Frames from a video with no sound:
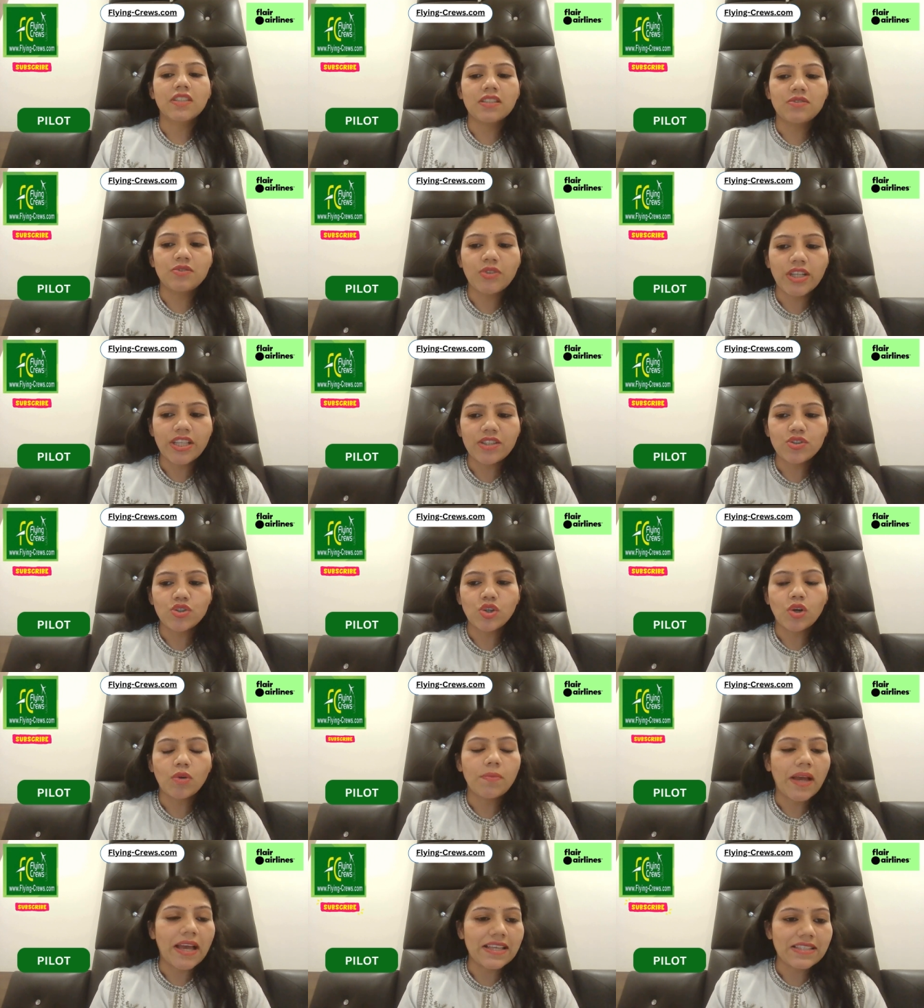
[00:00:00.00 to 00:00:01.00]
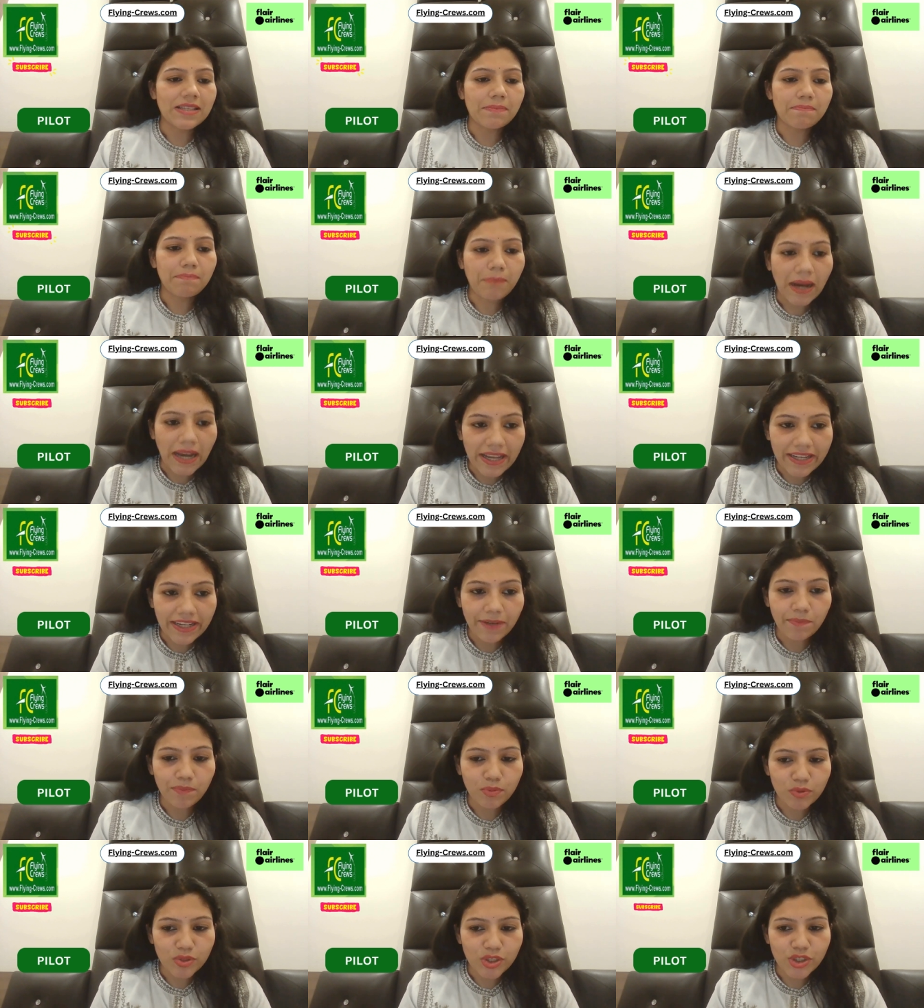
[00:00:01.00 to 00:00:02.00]
this dream job as a
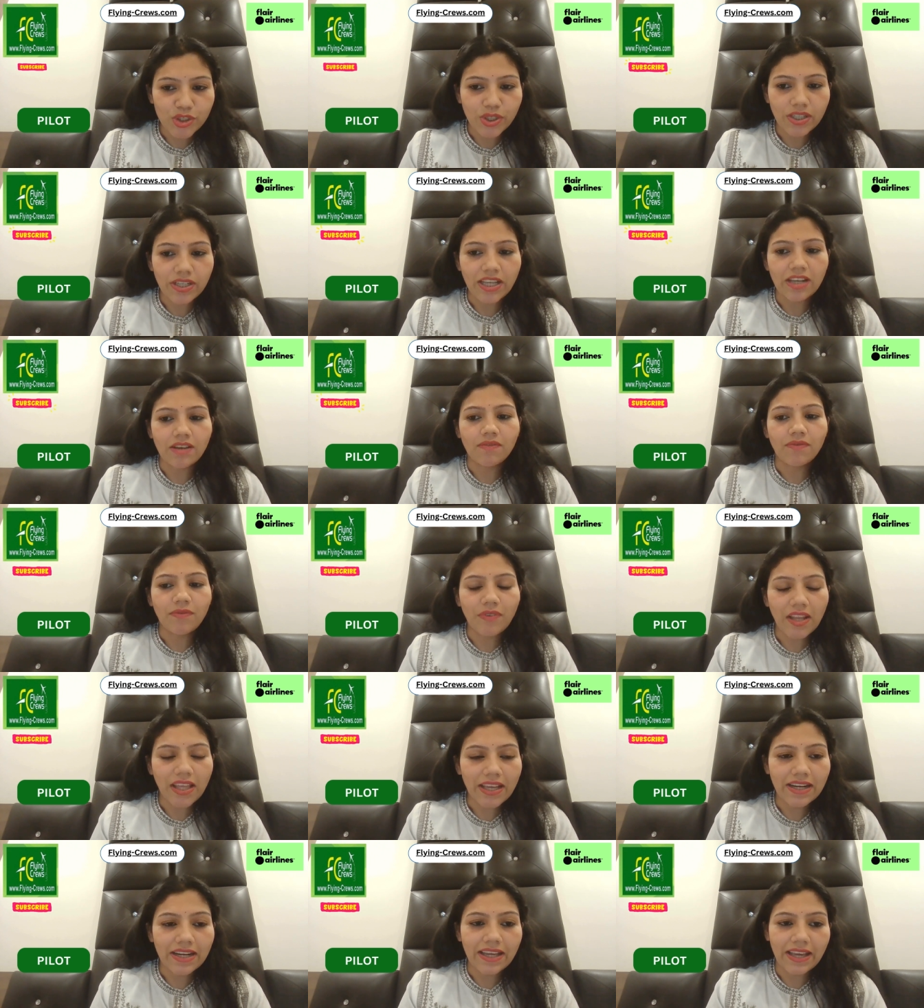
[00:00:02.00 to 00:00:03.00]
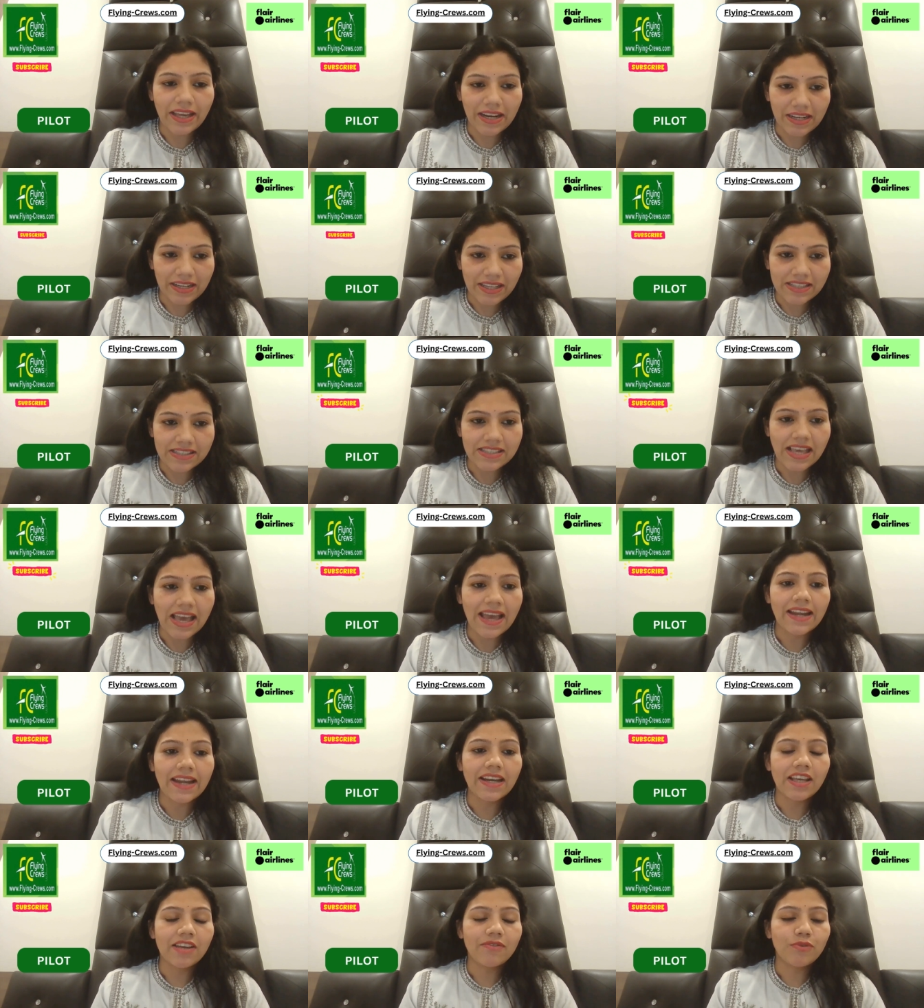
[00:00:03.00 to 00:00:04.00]
pilot position in Flair Airlines.
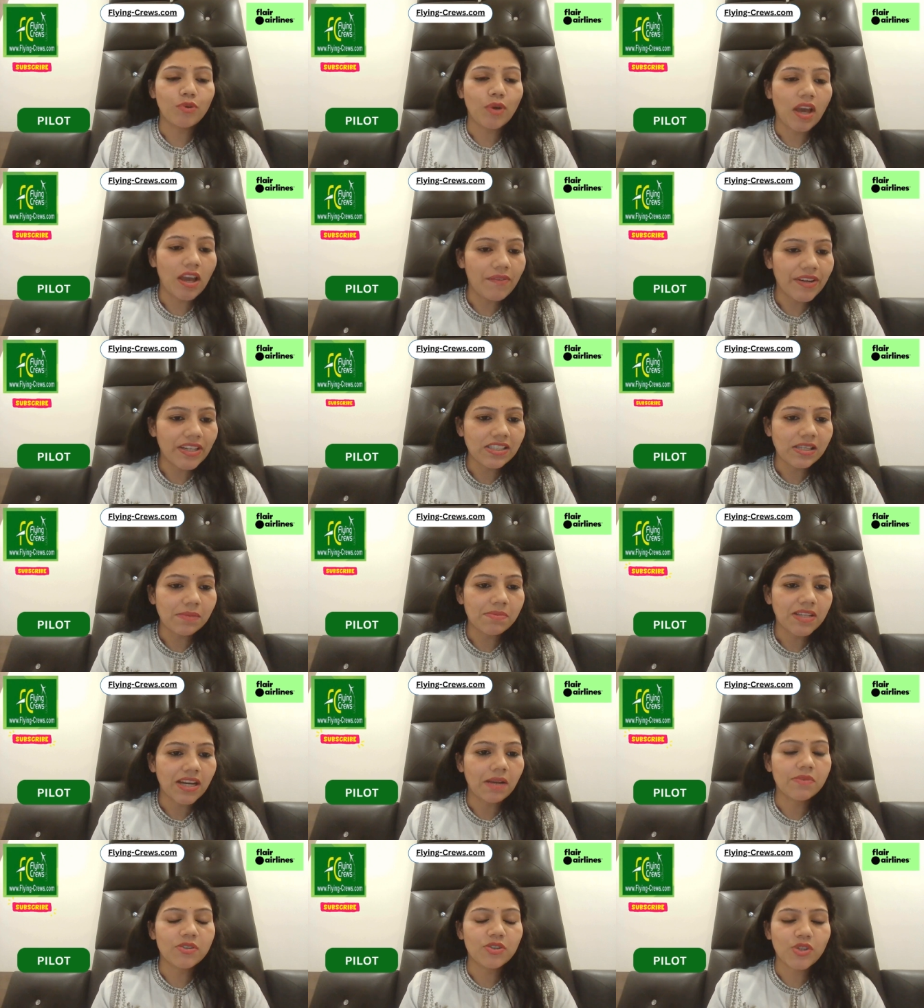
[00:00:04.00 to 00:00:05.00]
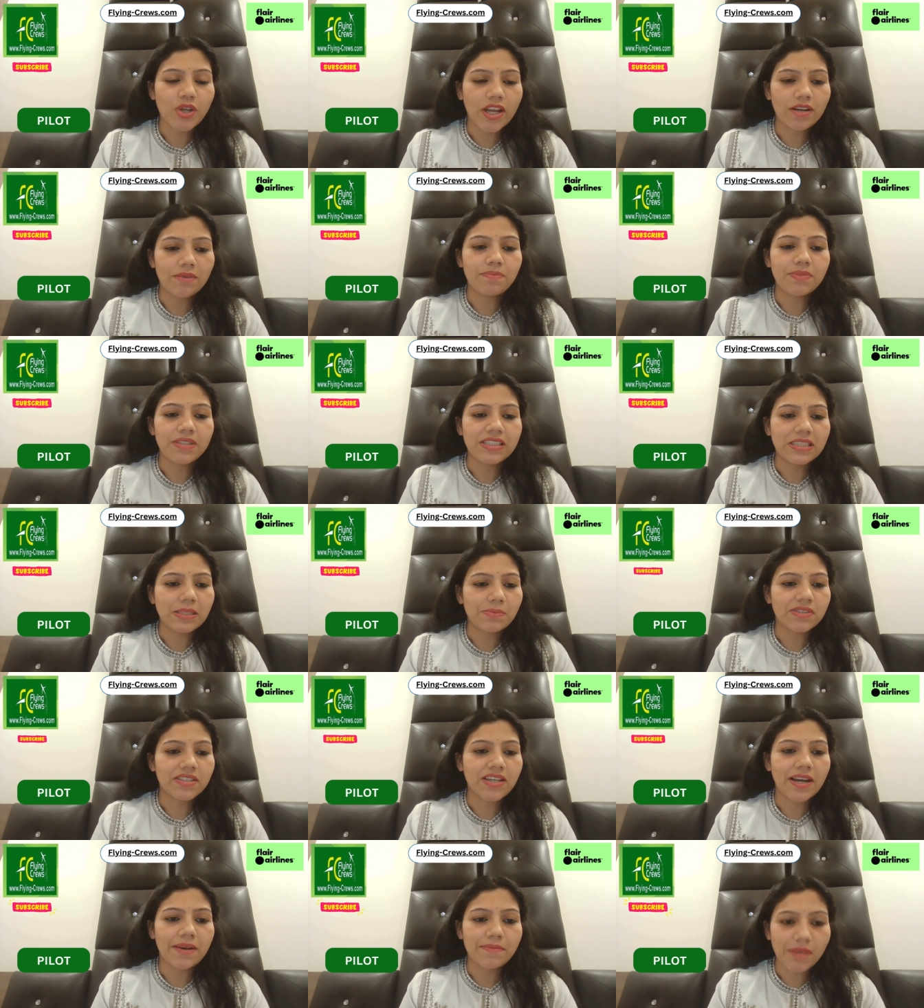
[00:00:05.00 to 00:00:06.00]
And if you haven't subscribed to the channel, please
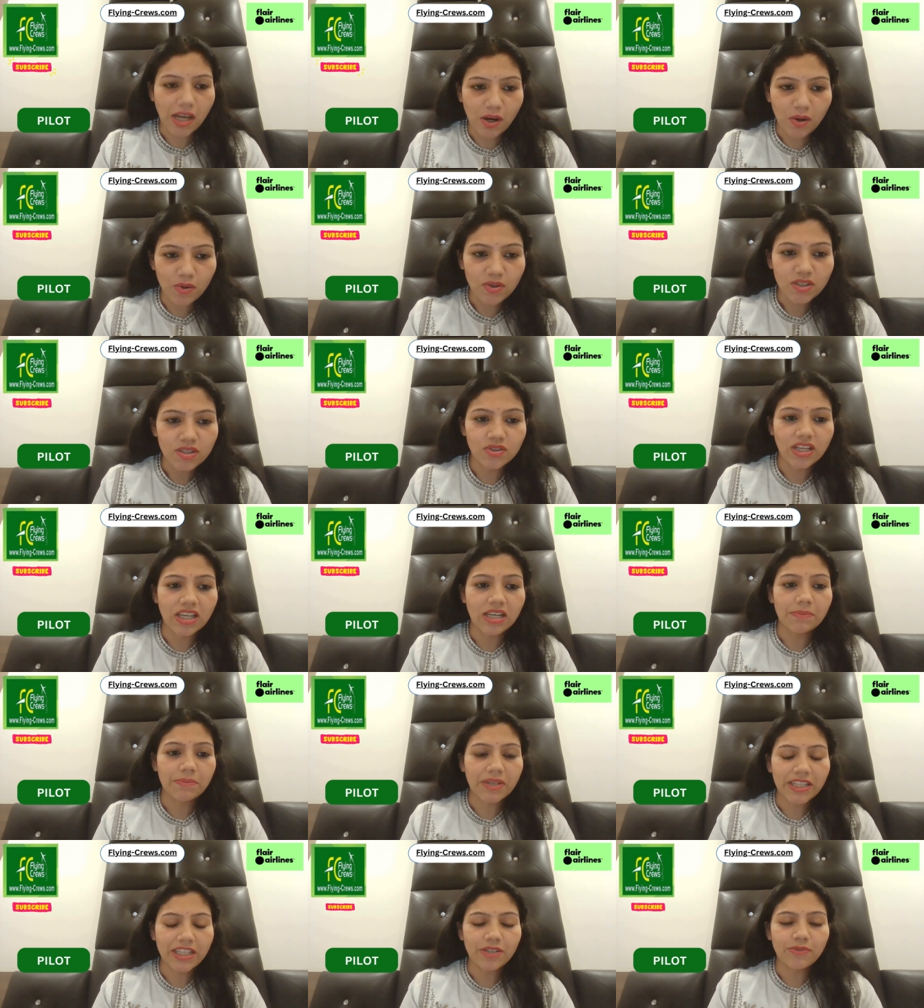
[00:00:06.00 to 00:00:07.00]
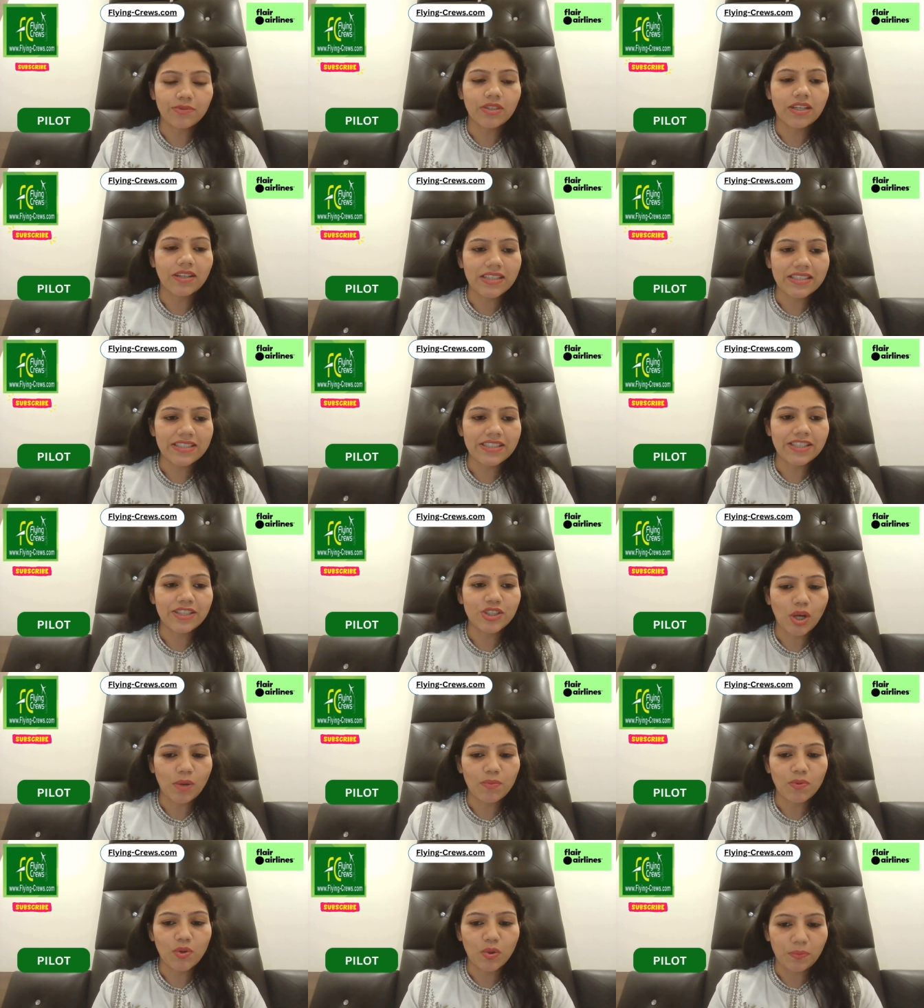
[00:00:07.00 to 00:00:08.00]
subscribe now to get updated with the recent
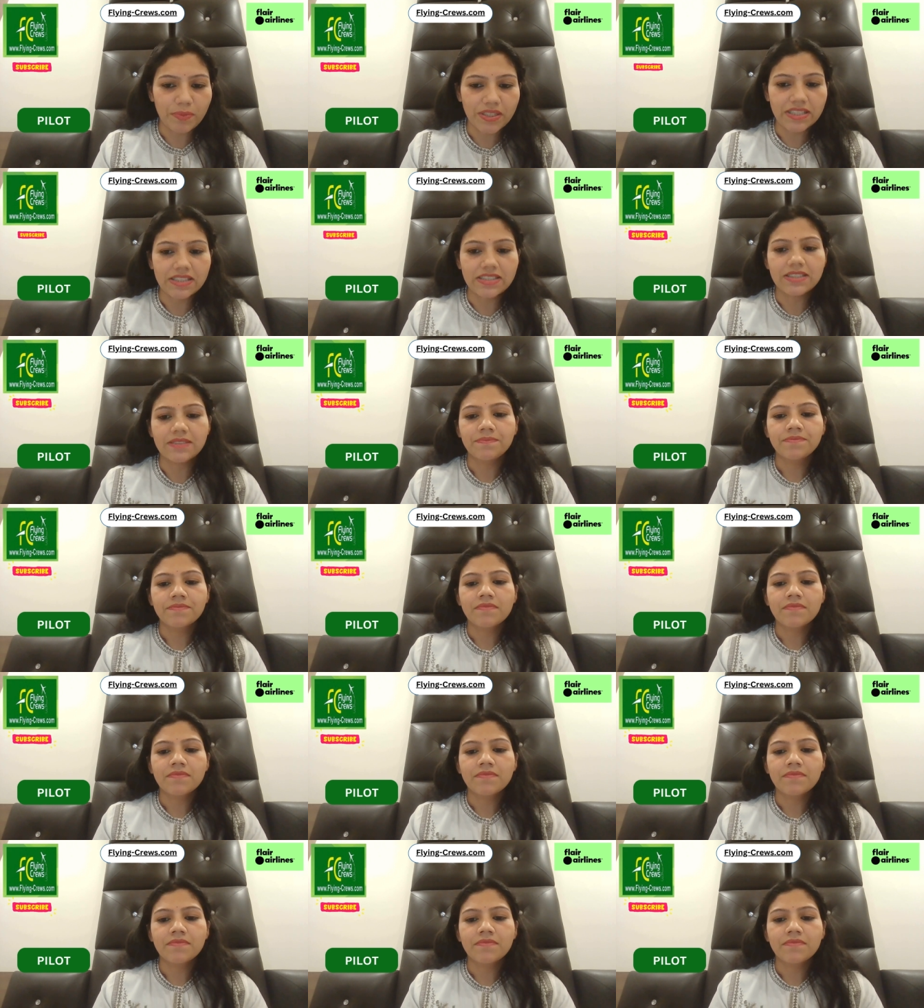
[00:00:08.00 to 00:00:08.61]
job openings.